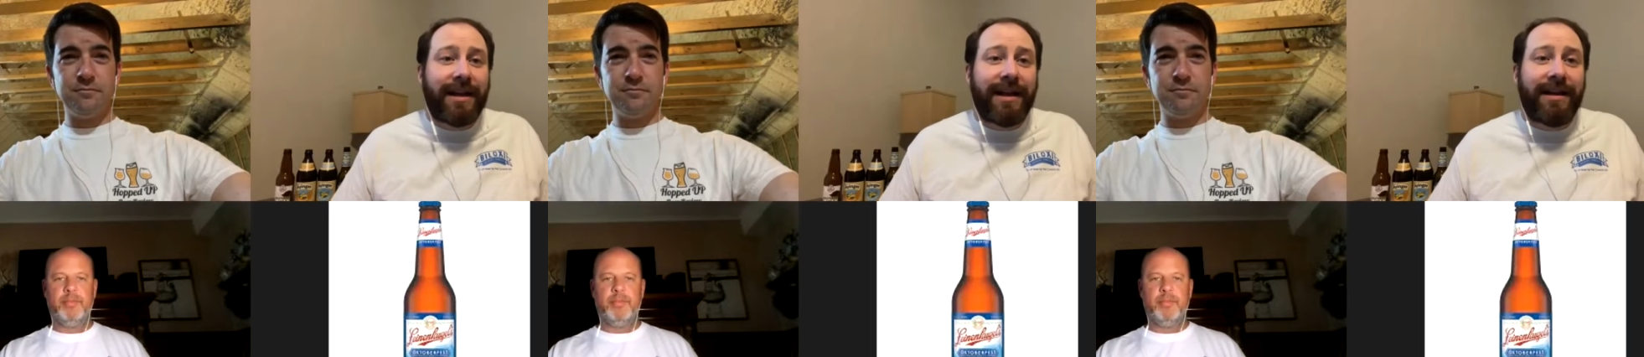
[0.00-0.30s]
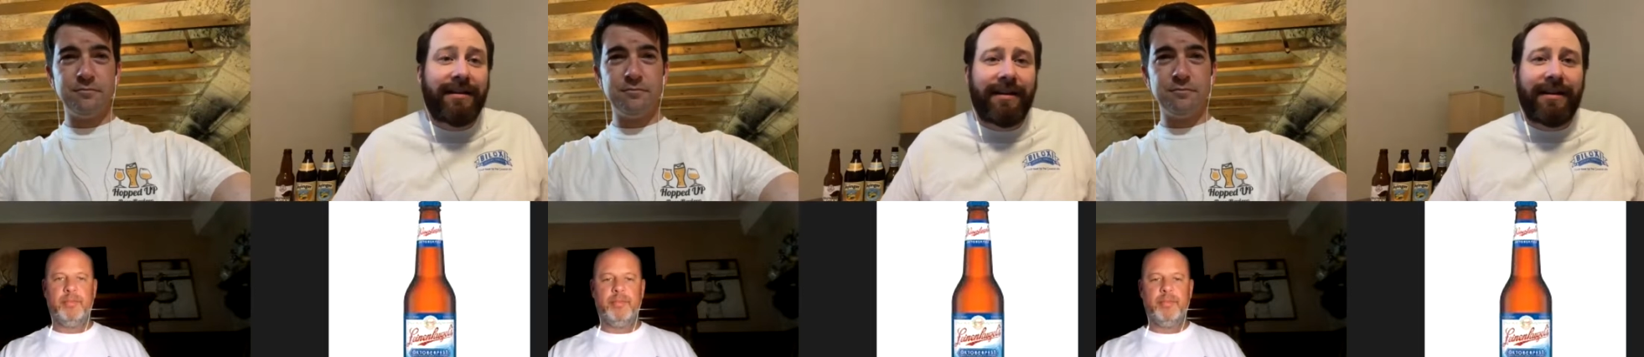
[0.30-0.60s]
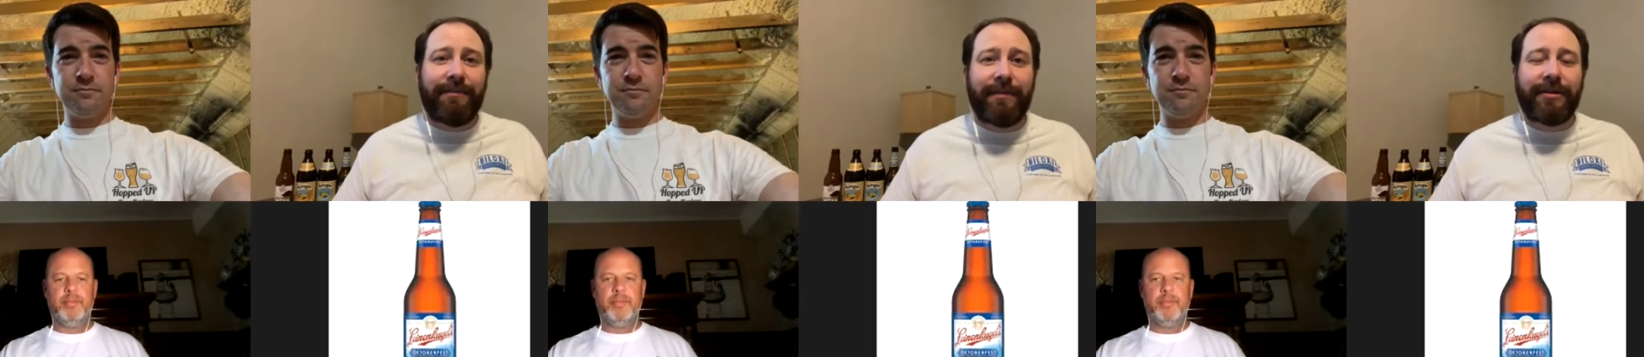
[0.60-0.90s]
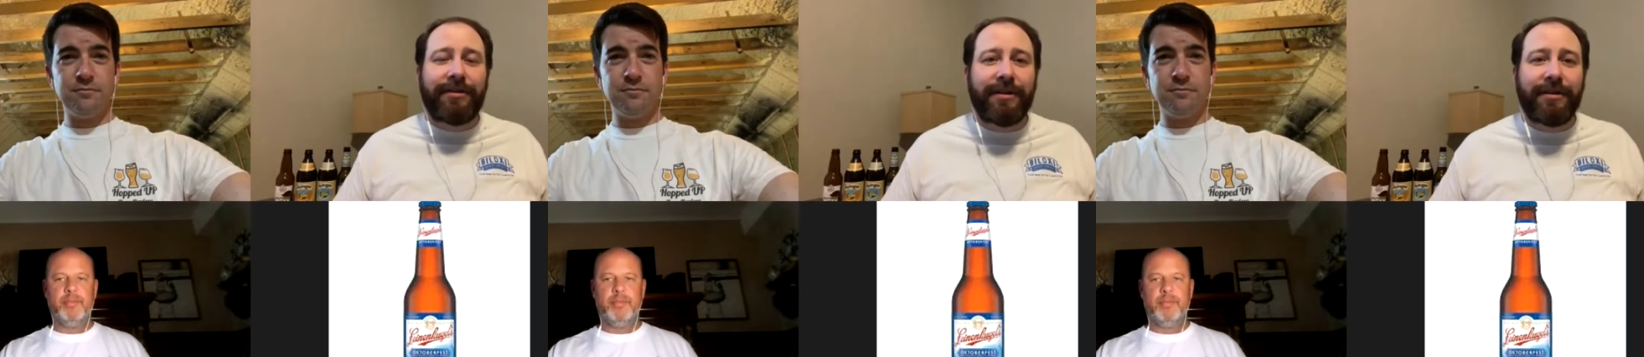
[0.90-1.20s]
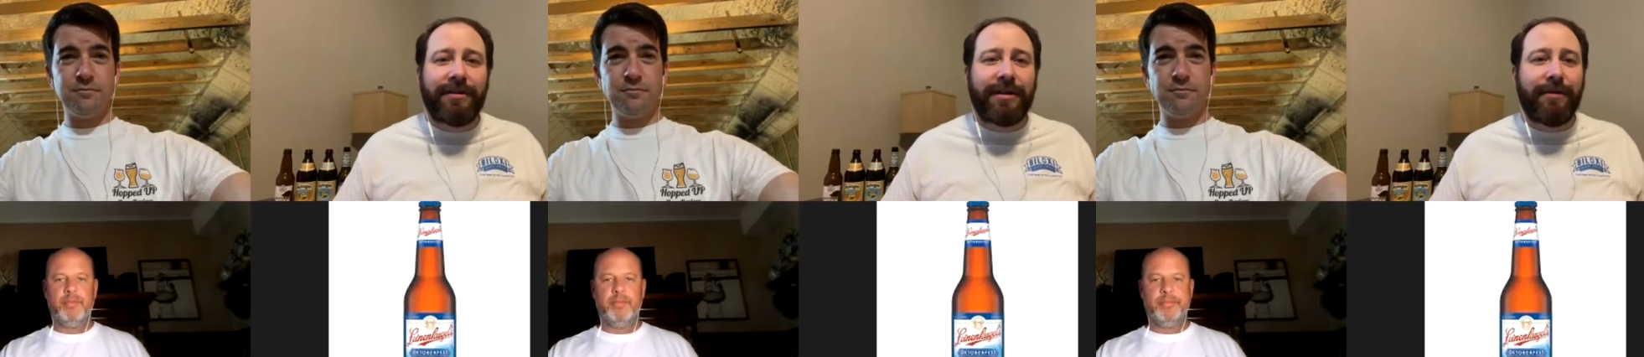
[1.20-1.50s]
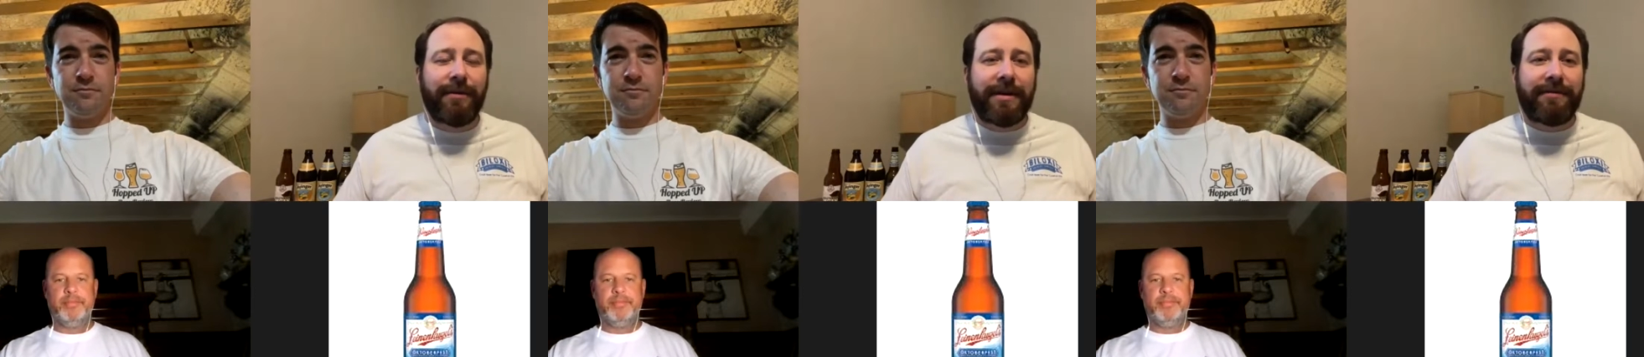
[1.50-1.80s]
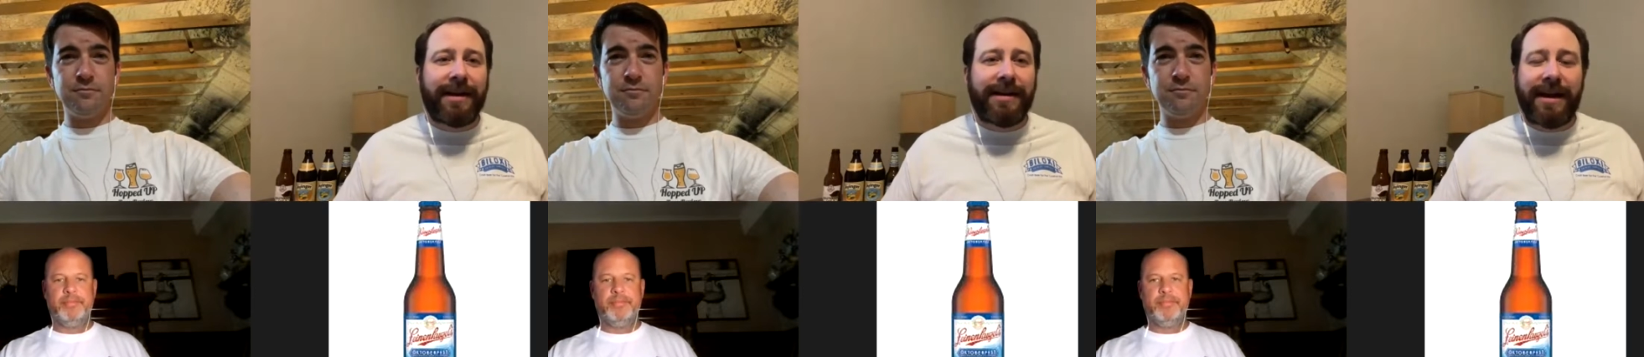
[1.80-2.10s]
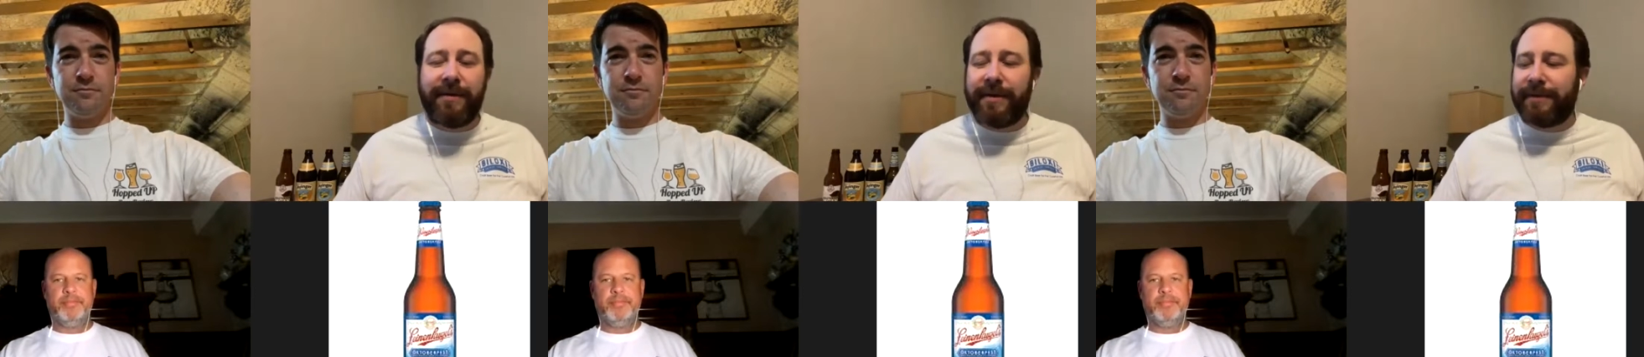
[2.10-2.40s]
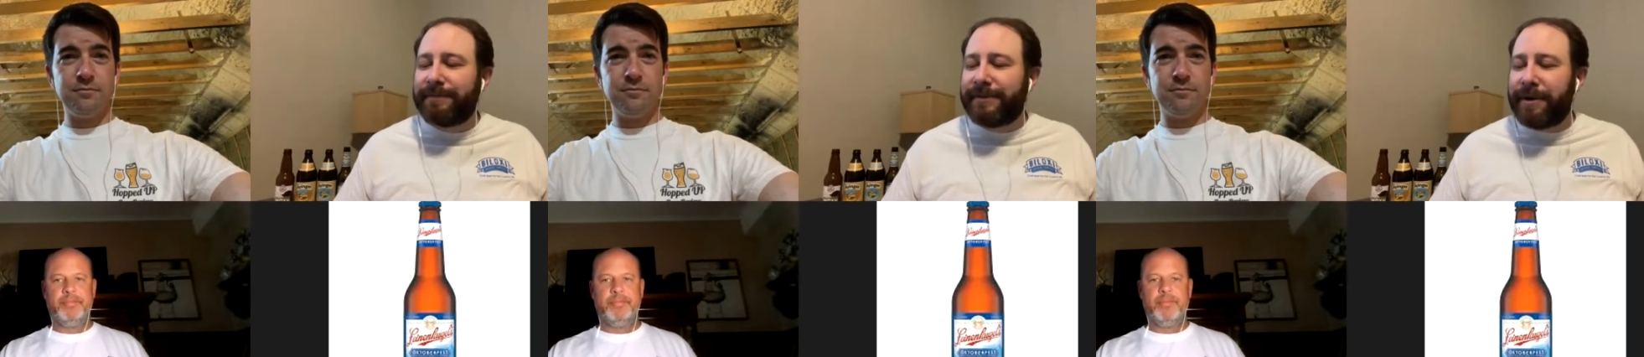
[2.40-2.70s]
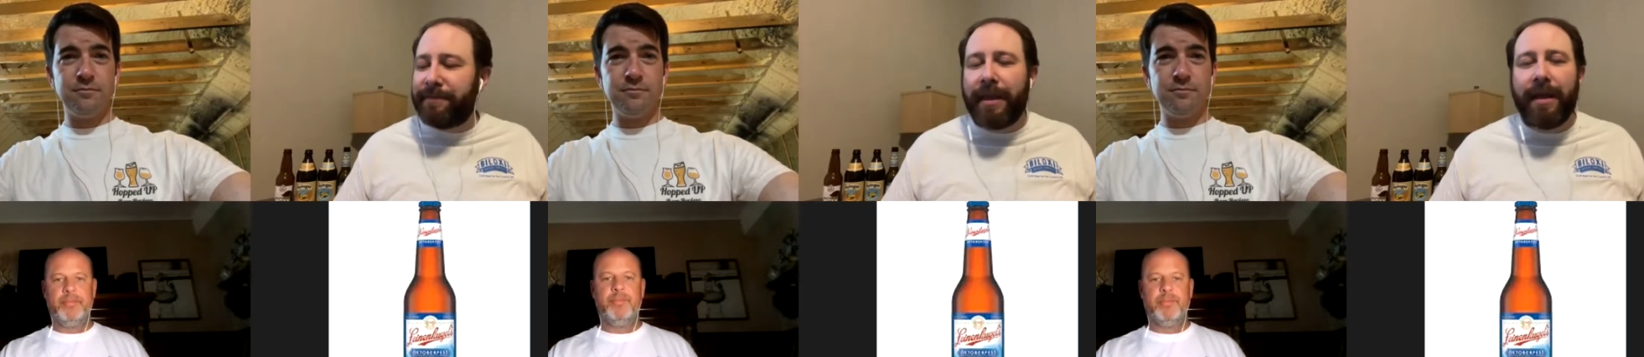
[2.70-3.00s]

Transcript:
Speaker 1: hey, in a month or two, you won't be able to find it anywhere. So